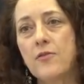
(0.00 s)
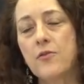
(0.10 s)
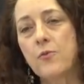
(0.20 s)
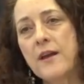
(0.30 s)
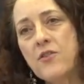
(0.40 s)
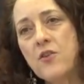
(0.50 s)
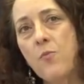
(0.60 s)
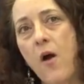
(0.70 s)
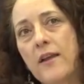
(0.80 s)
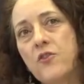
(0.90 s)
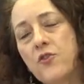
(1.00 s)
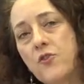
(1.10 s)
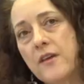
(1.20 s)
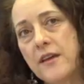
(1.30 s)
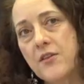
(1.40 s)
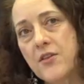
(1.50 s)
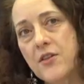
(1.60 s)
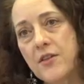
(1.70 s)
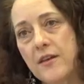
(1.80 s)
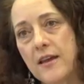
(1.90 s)
The reason you might do
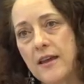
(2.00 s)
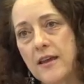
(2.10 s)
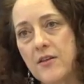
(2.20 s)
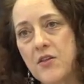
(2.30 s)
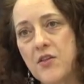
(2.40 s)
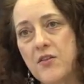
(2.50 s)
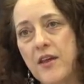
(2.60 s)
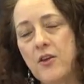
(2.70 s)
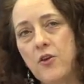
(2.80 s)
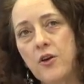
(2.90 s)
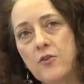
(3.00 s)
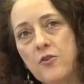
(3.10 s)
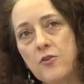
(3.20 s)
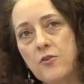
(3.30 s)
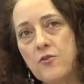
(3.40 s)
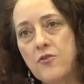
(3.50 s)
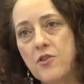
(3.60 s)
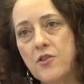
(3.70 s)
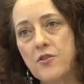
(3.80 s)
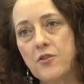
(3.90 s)
this is that you can
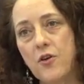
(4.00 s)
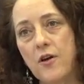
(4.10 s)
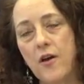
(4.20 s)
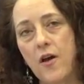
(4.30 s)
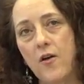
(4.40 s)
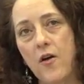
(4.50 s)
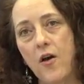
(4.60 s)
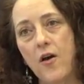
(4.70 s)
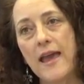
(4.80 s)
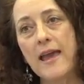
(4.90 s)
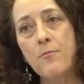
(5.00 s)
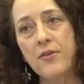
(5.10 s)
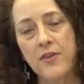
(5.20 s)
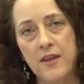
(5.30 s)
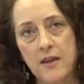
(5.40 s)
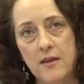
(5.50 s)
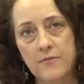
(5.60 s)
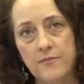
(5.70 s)
use empathy